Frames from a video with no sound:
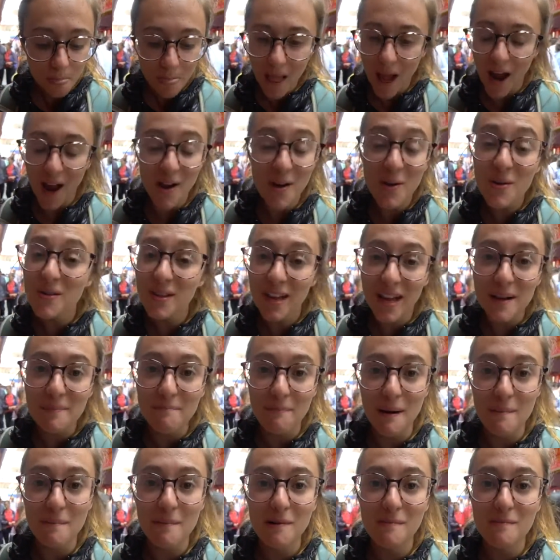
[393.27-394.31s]
I don't like
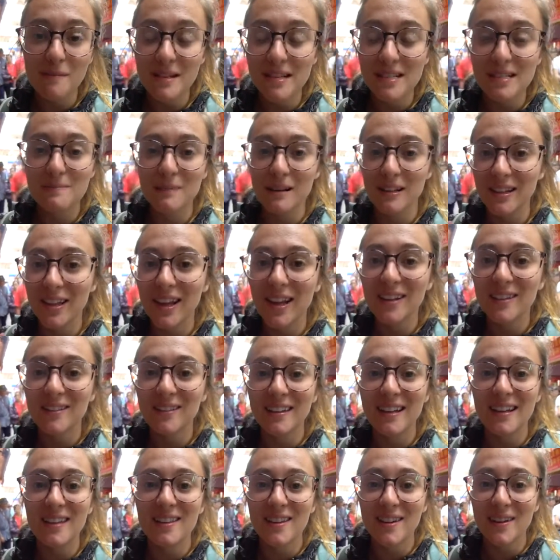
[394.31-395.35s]
bumblebees, but
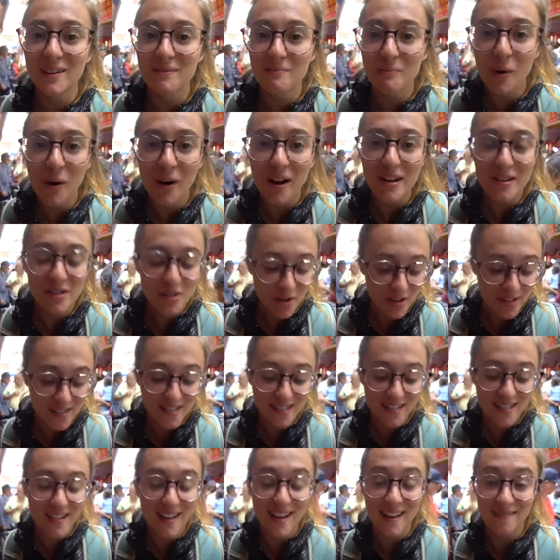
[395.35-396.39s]
luckily they're more
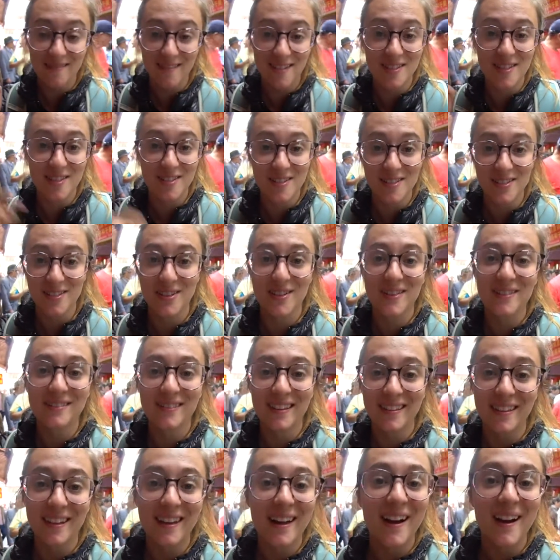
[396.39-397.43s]
interested in the dessert
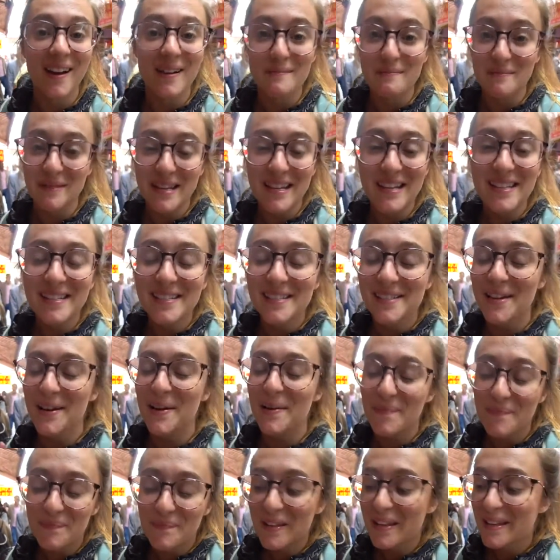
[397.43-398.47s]
than they are me, so
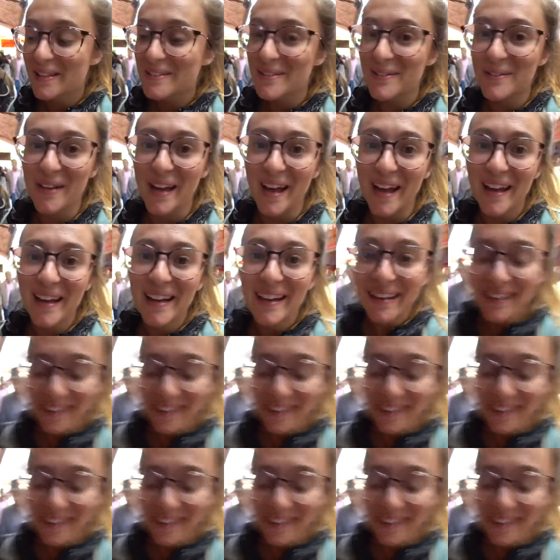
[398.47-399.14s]
it's okay.